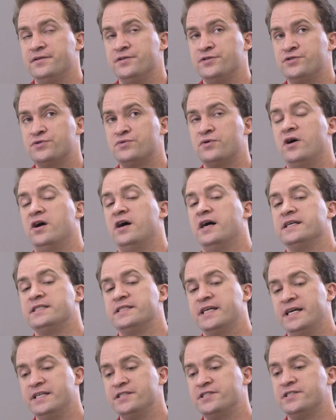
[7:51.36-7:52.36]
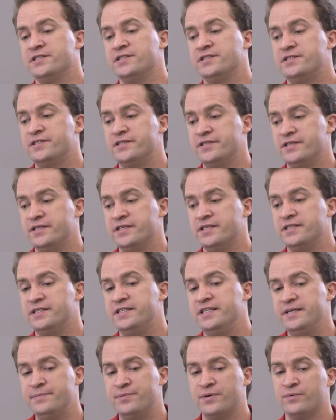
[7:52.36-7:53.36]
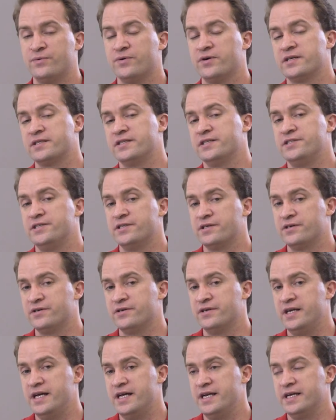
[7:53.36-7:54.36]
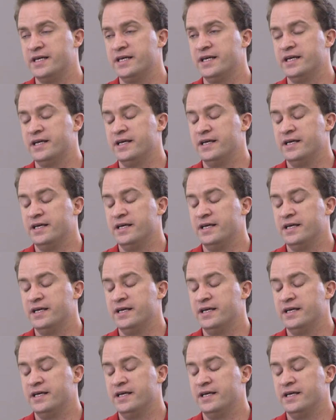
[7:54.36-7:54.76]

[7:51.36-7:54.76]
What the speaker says: draw attention to the deeper work that you're creating.